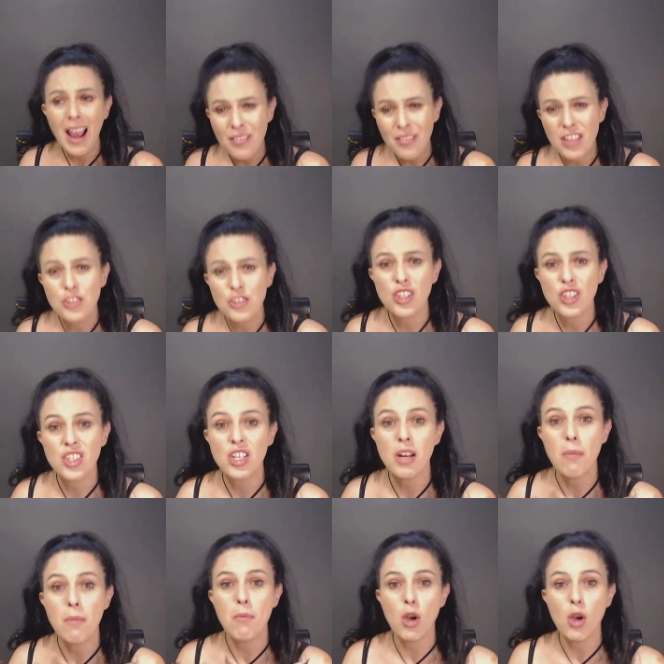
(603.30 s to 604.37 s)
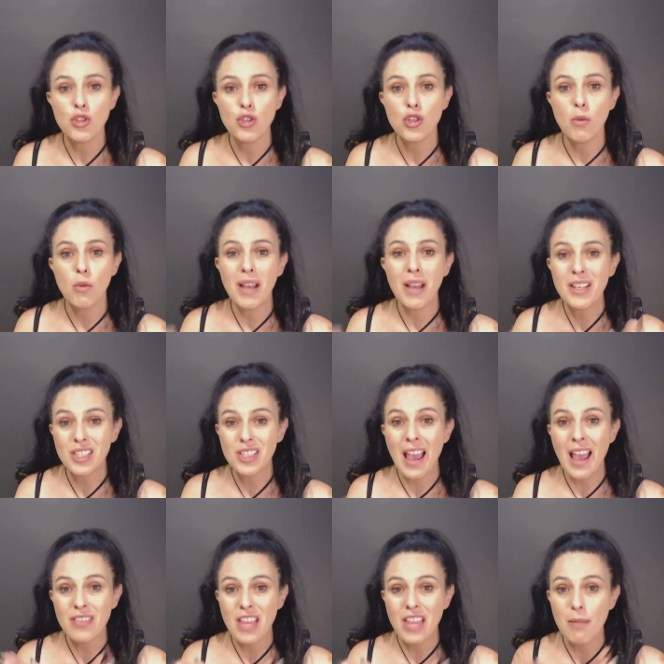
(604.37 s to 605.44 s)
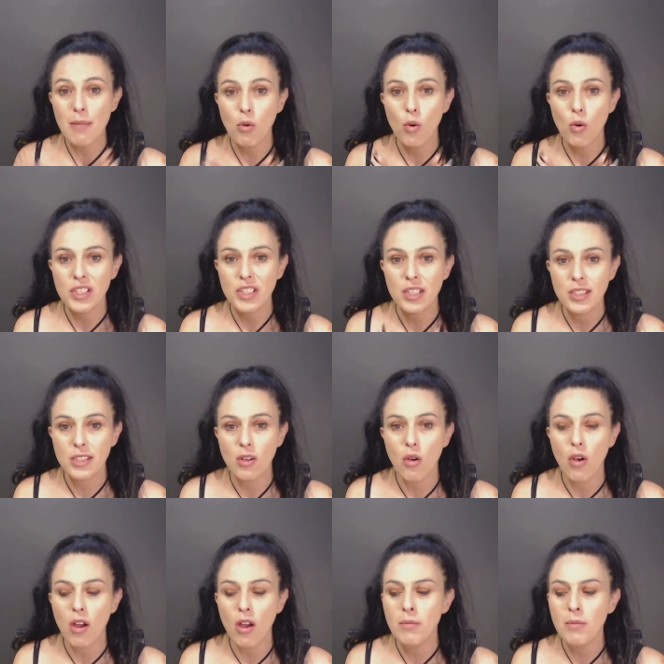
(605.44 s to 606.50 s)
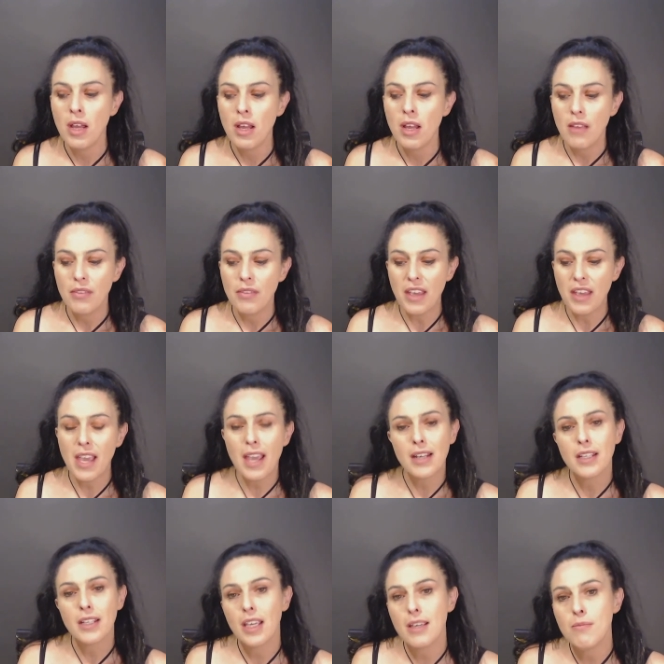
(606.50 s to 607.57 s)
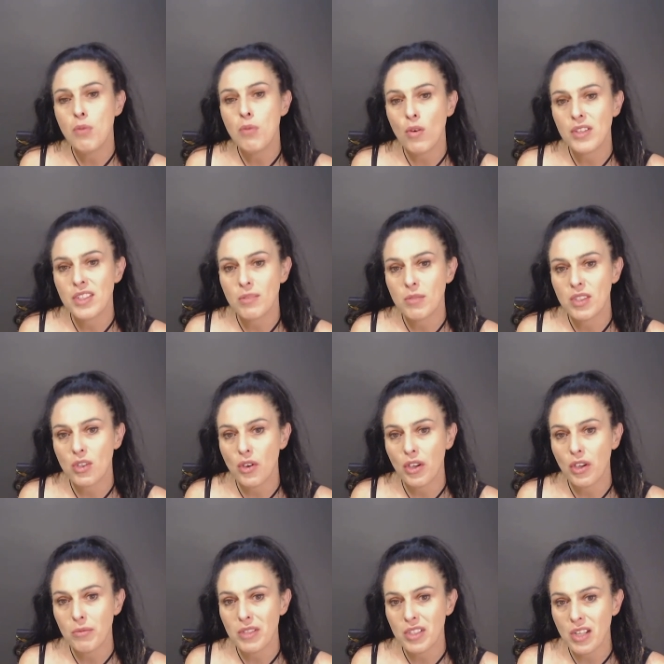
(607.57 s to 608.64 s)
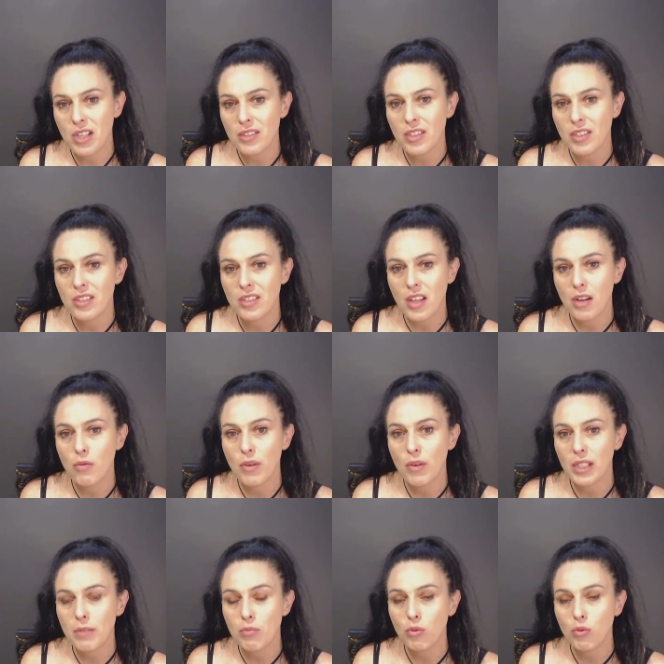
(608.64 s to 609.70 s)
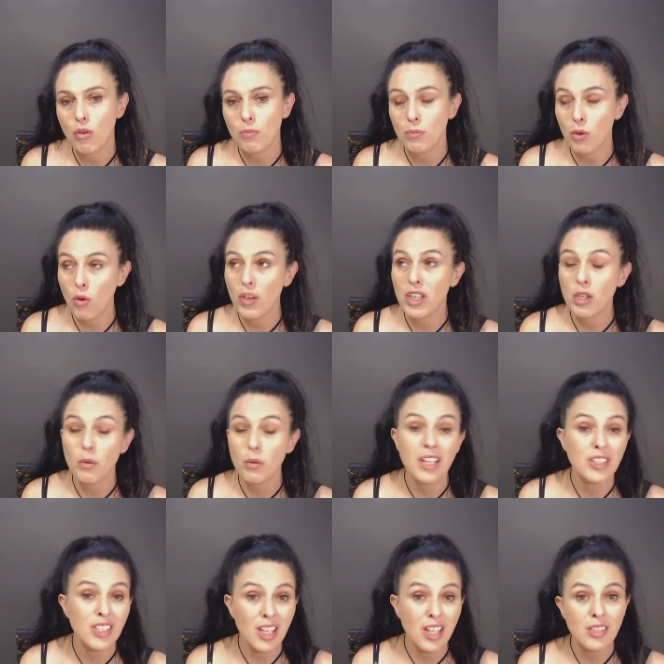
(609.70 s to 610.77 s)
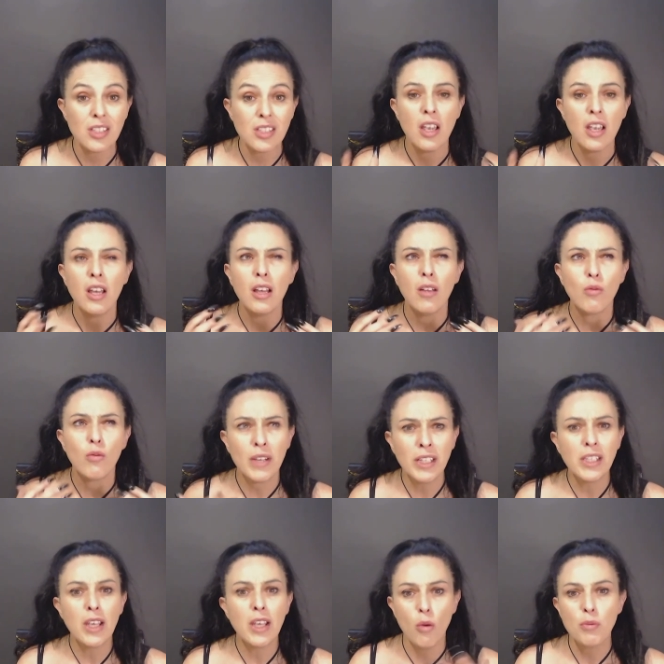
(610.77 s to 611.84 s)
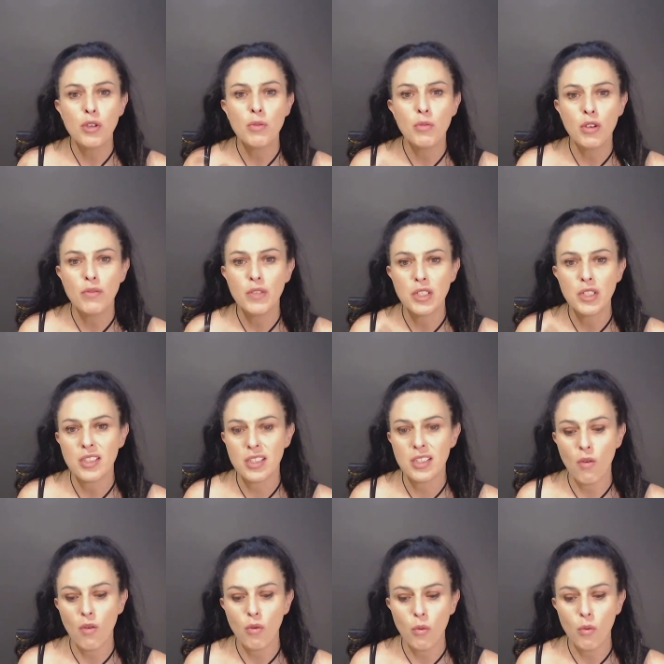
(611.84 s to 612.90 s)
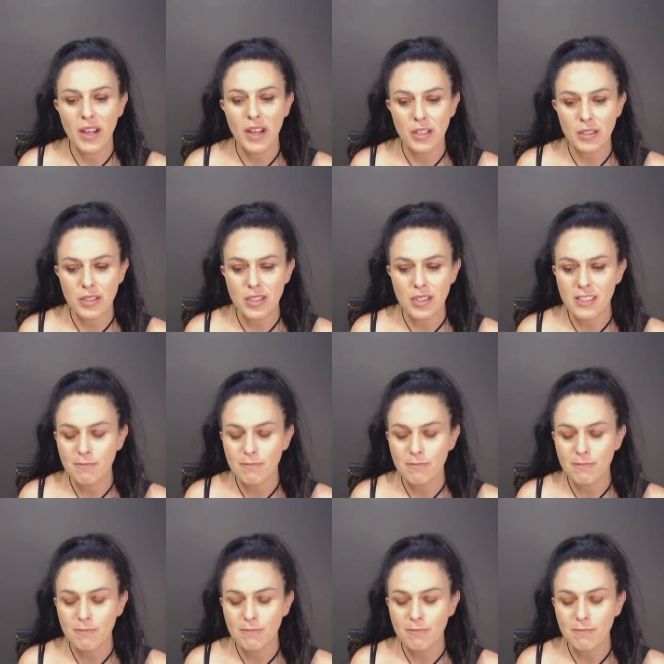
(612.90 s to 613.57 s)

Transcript: they're just an emotional base at that point in time, they can key point some circumstances that are really blocking you. And it does really help you move into self-awareness.